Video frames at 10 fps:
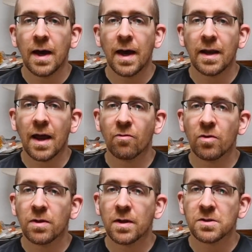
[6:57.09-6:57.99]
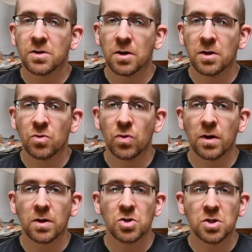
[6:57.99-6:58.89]
and everything started to
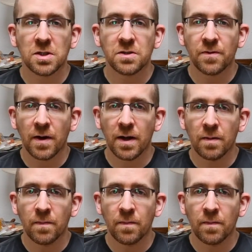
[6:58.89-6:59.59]
work just fine.